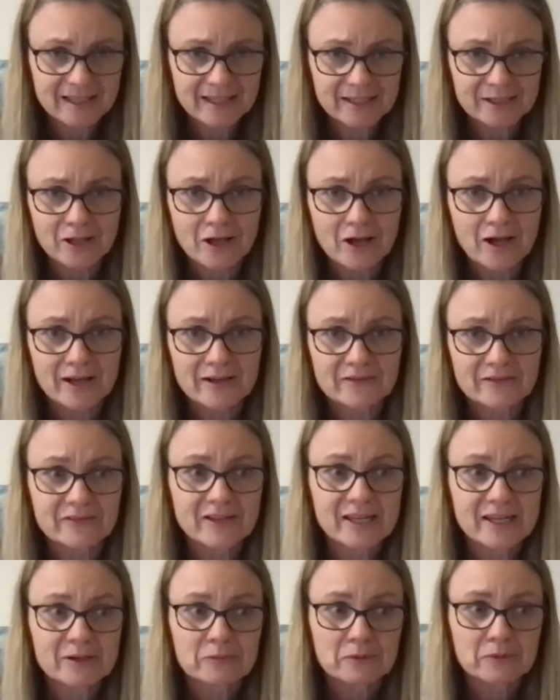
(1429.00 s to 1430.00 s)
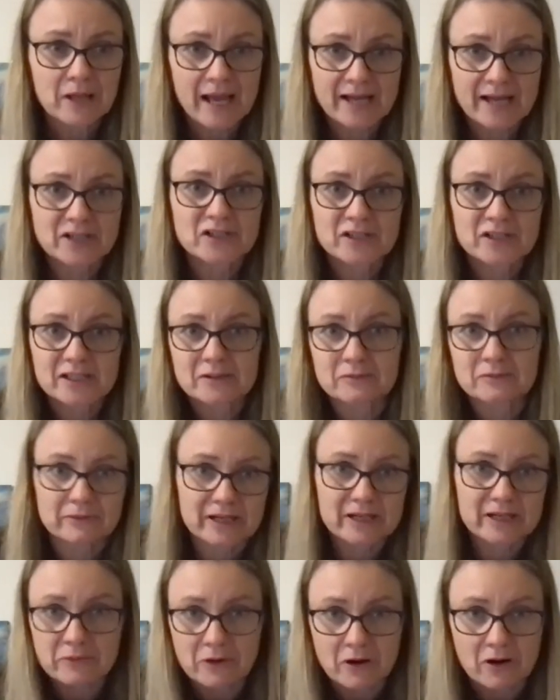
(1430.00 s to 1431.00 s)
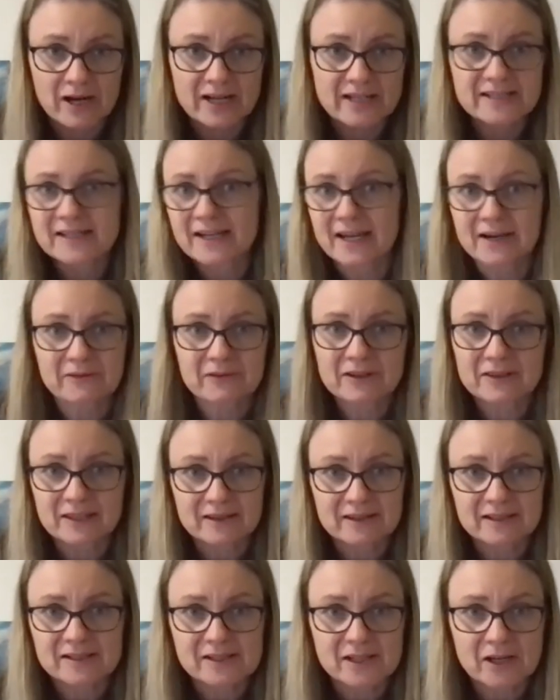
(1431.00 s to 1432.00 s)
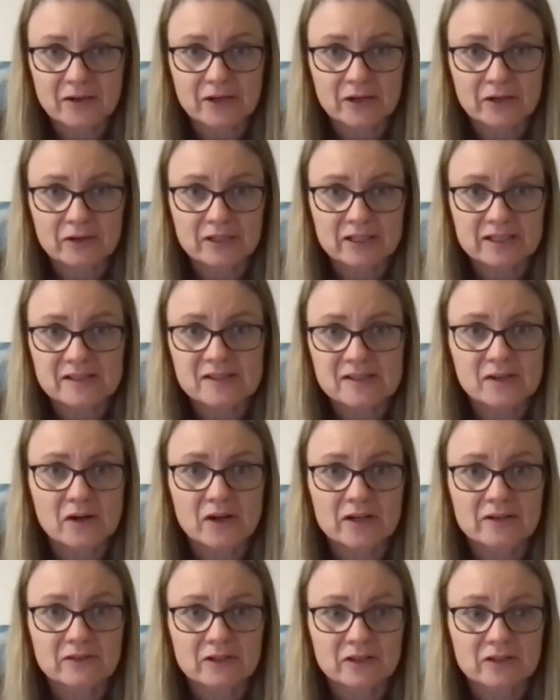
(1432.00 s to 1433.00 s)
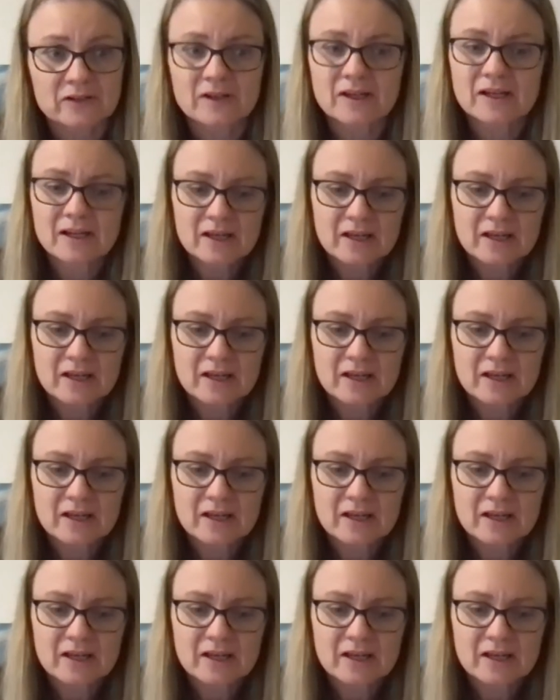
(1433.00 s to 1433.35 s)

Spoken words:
that life, it will actually rewrite everything that's going on inside of you